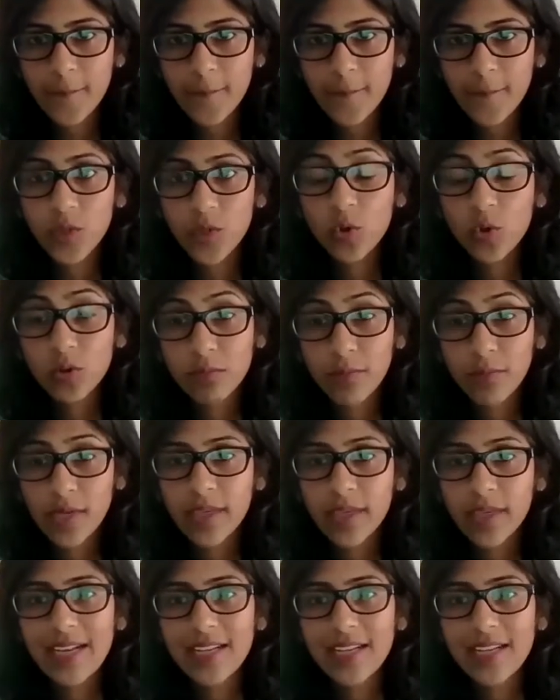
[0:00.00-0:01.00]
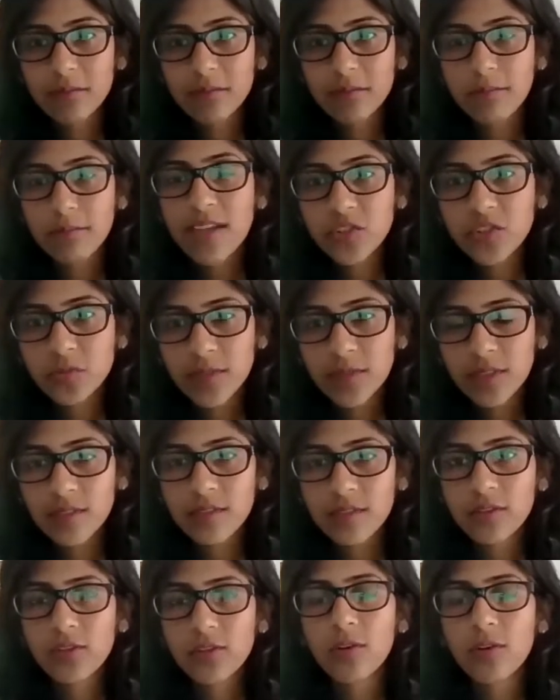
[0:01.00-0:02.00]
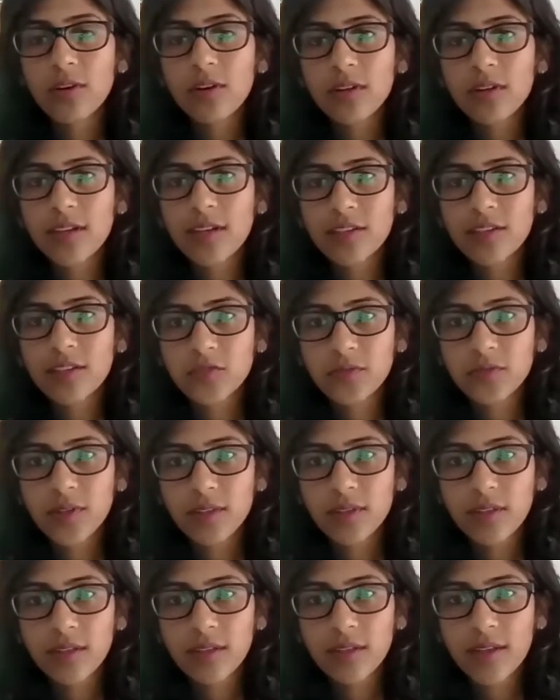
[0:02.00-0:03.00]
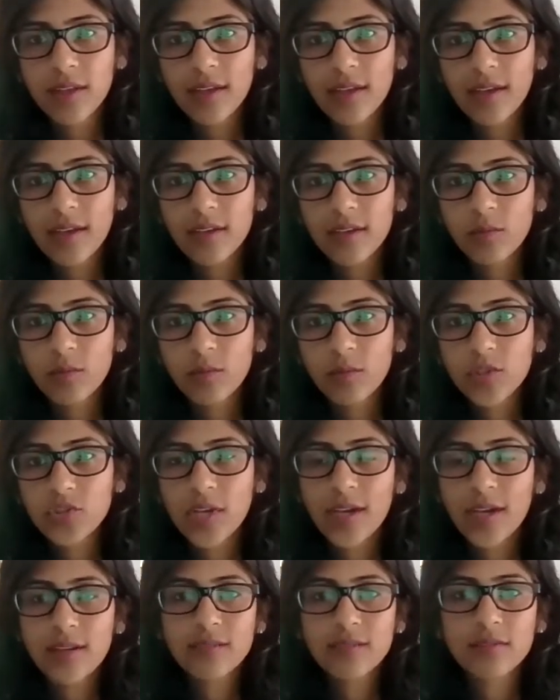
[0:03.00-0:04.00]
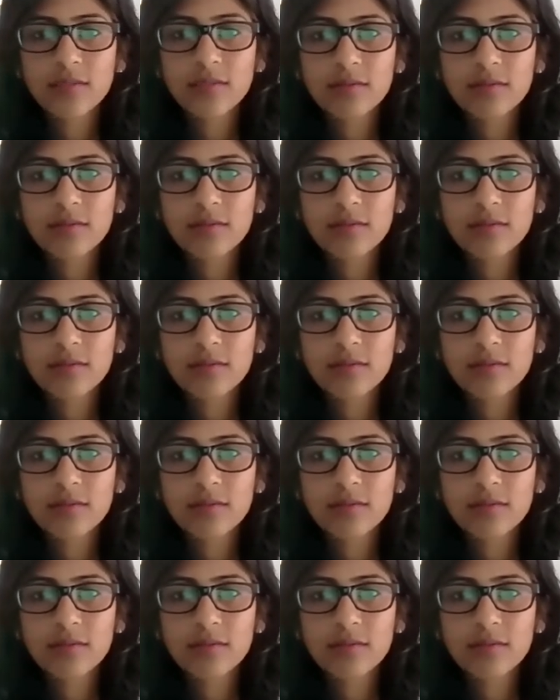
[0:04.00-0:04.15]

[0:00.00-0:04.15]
owned by Elliott Management, New York hedge fund, and which has